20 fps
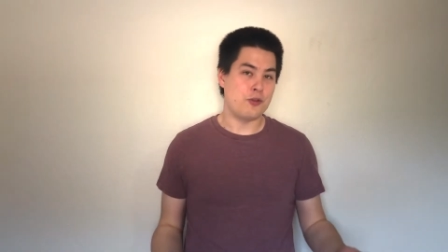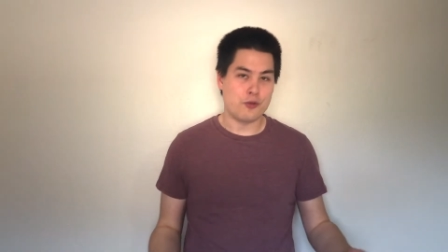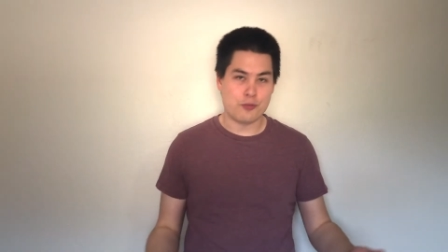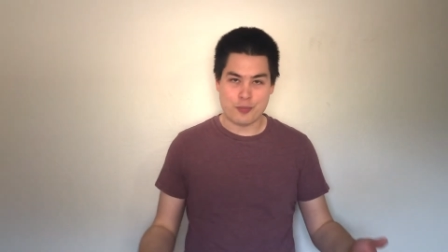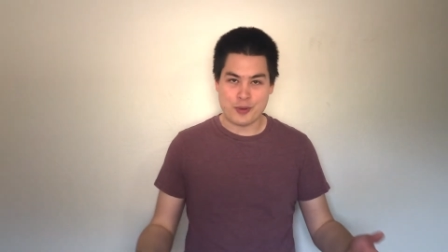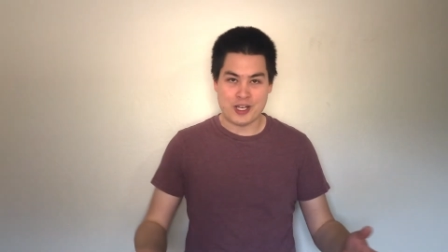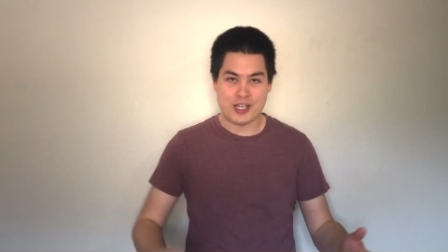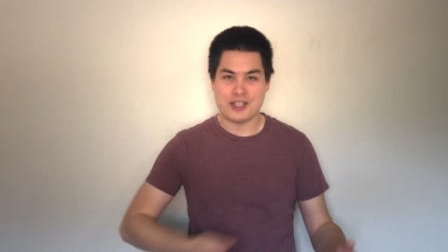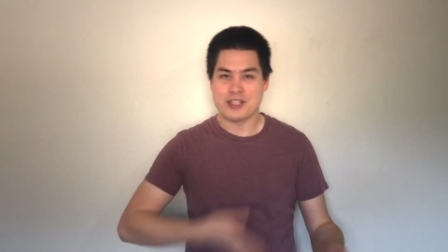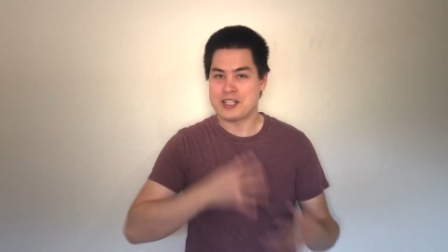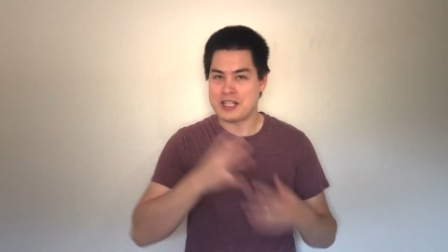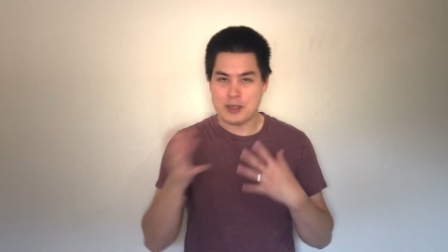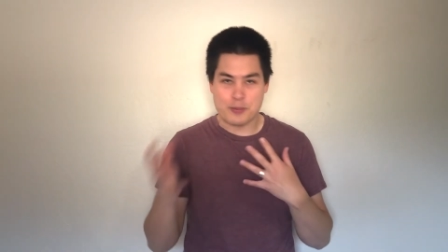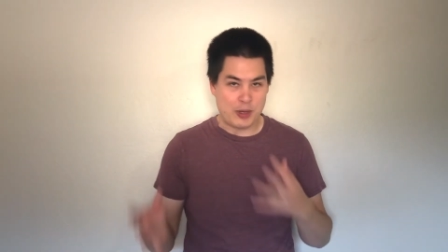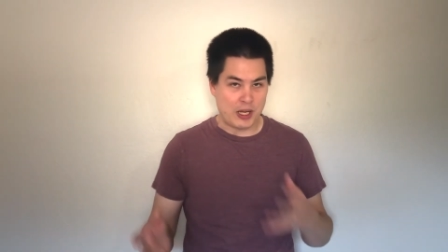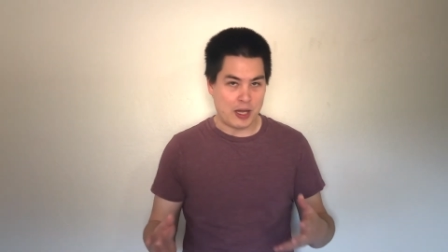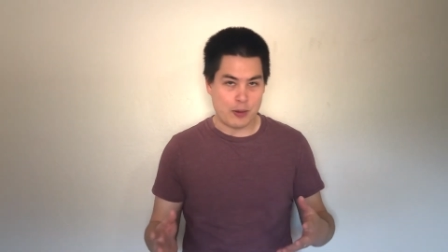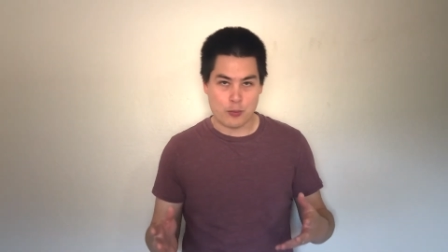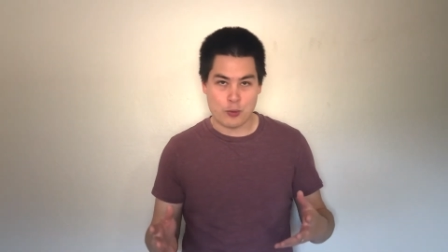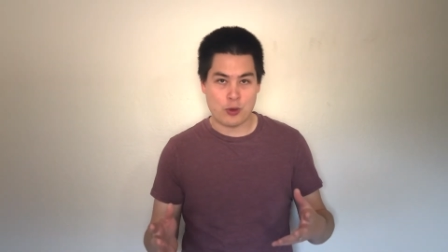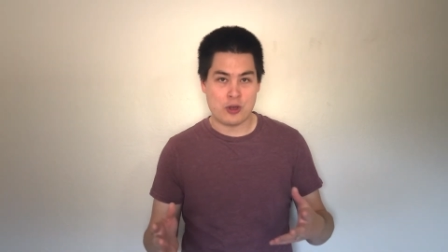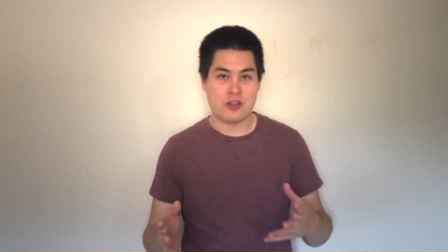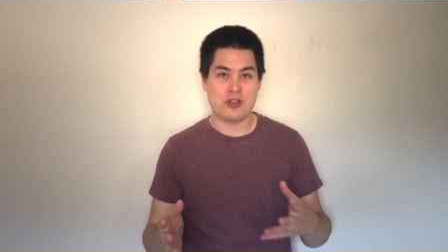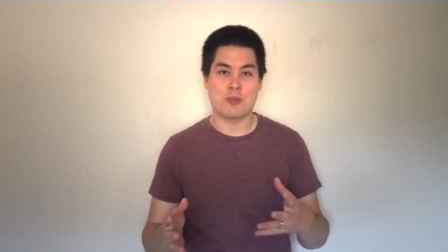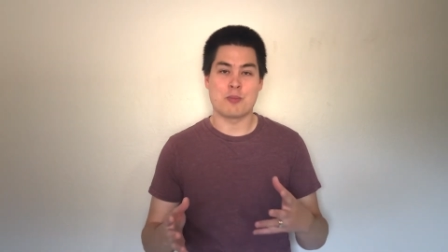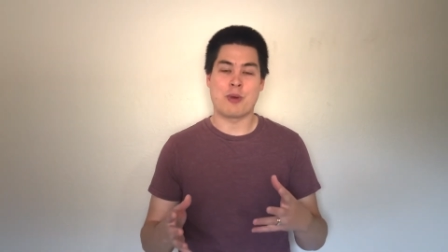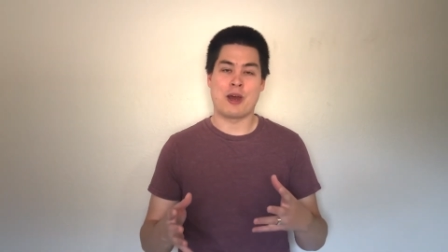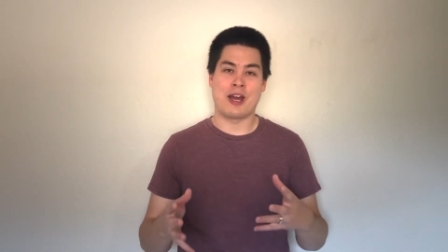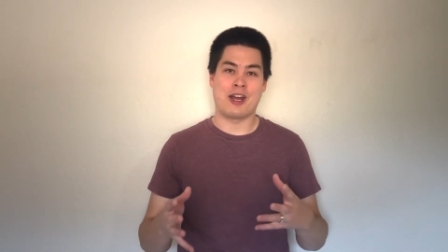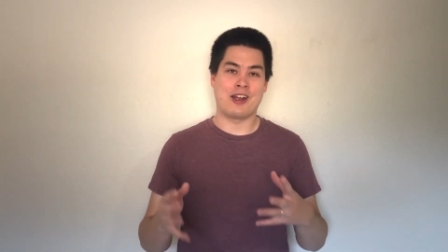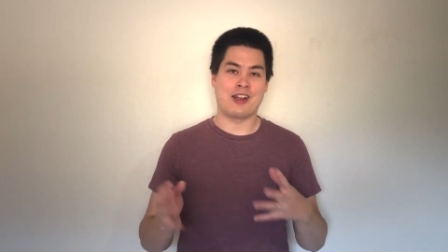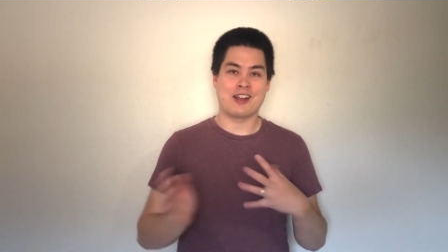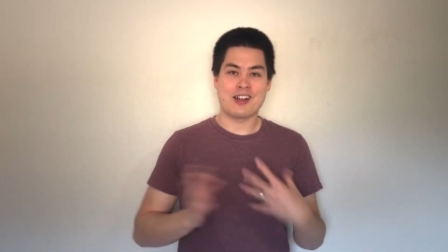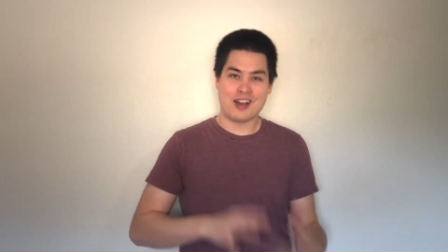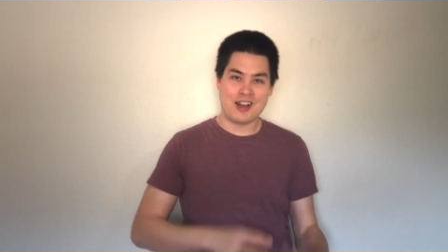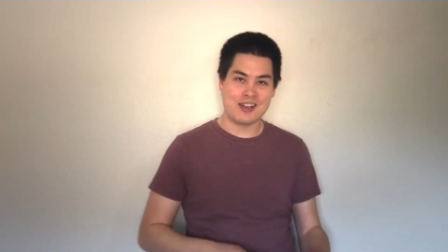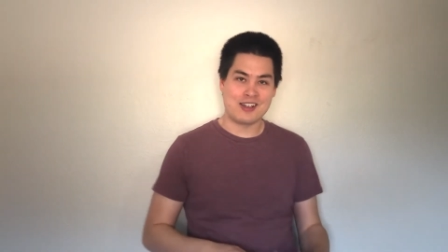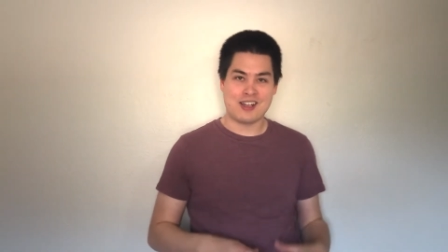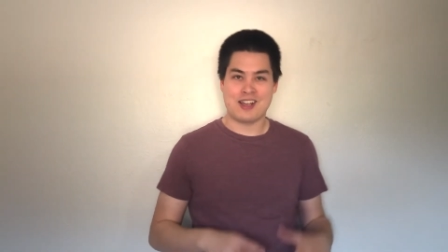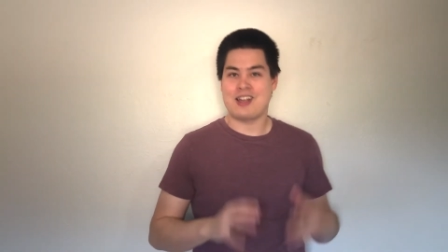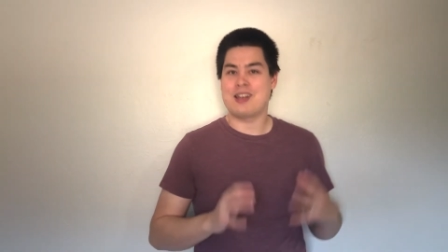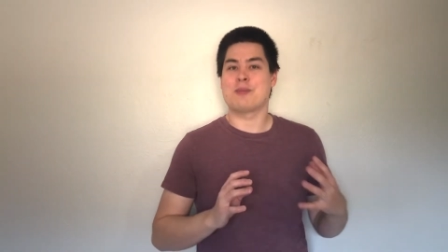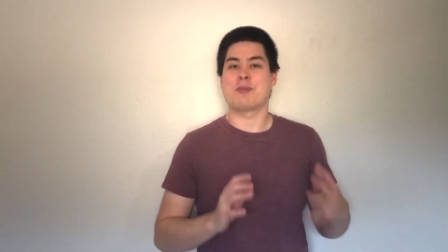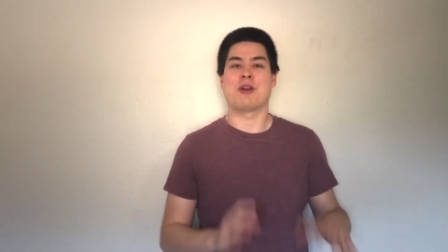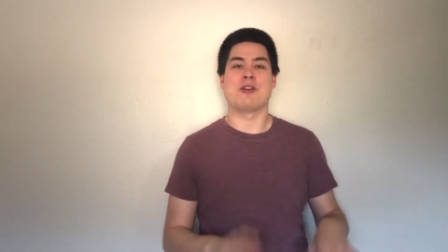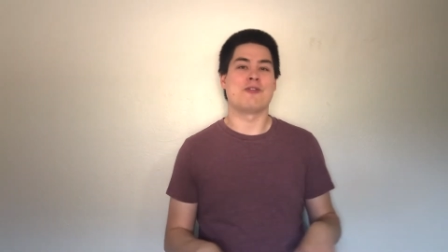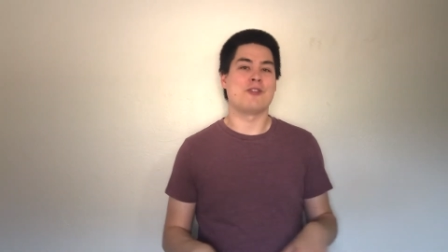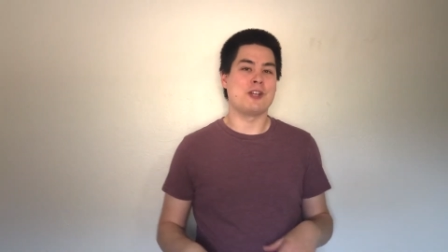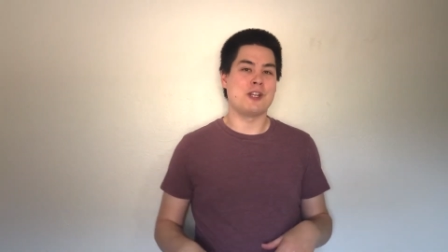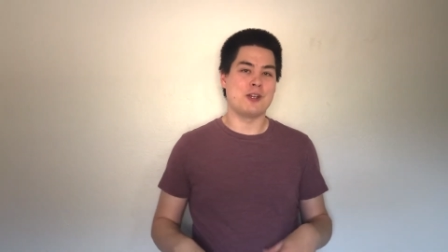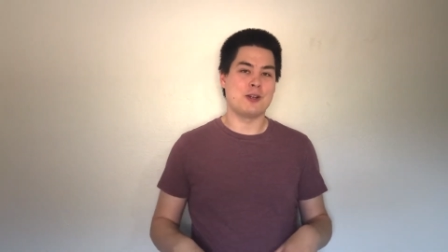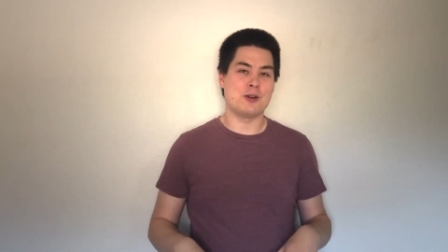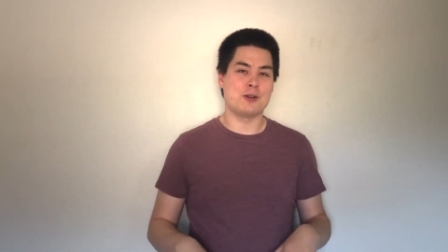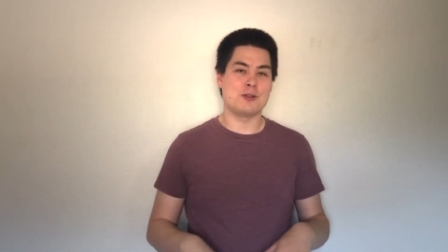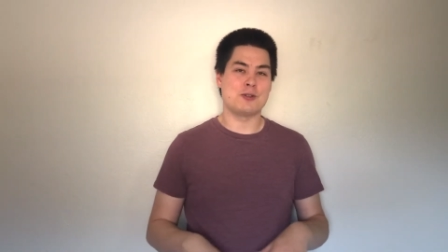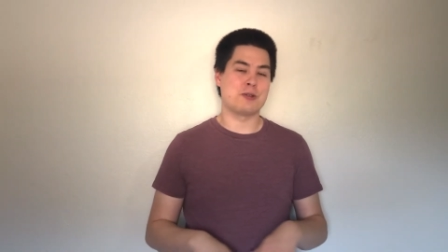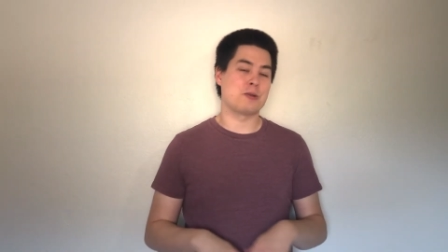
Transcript: you've been keeping up with my content and my videos,